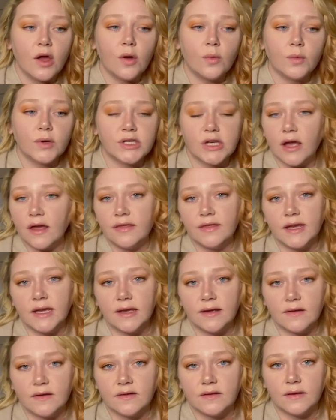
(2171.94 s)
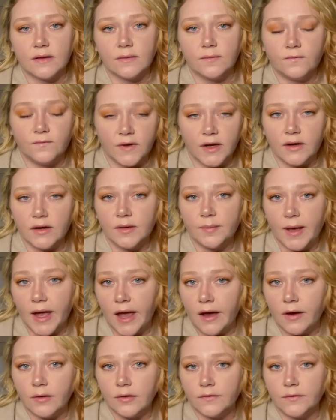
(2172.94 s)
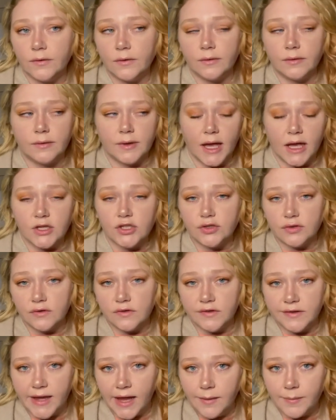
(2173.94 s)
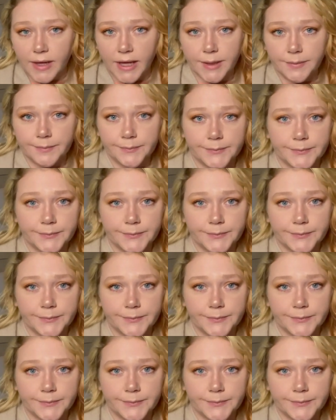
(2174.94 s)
which I think is a very powerful and true statement.